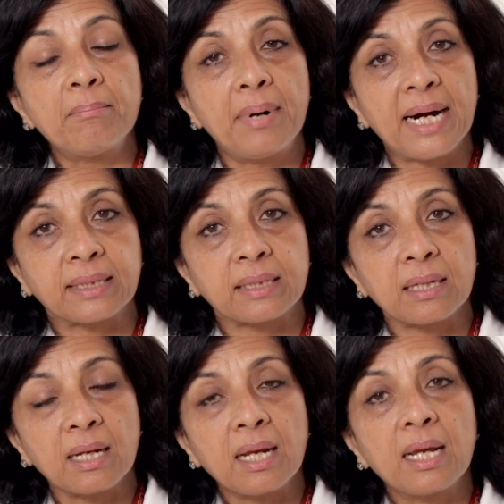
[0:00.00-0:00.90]
But
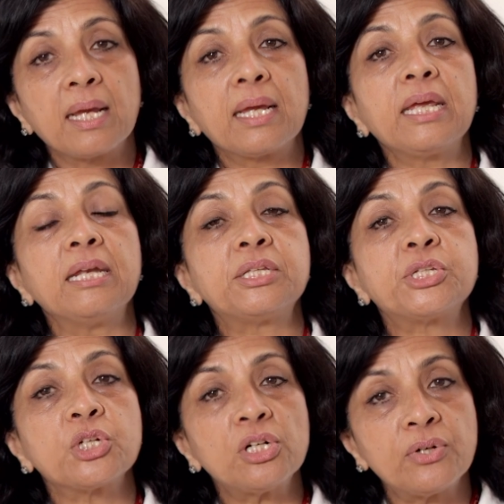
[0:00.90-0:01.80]
in
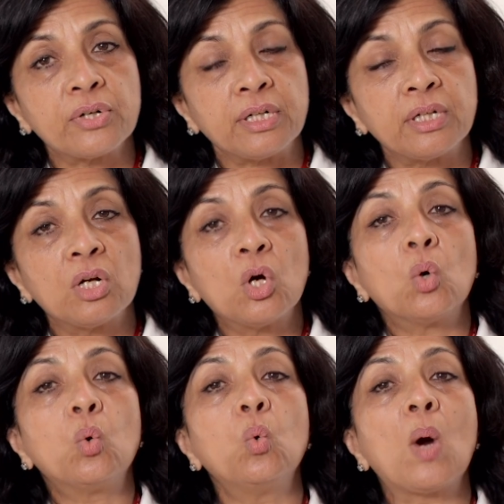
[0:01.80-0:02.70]
children
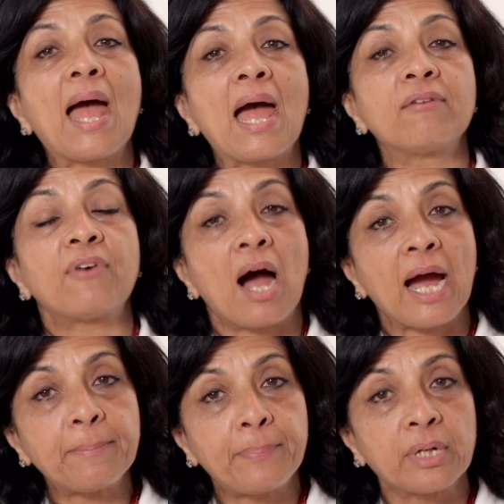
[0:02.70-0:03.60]
who have
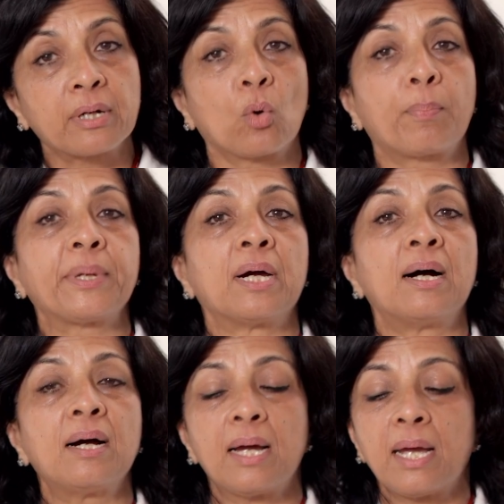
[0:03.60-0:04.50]
hyperopia,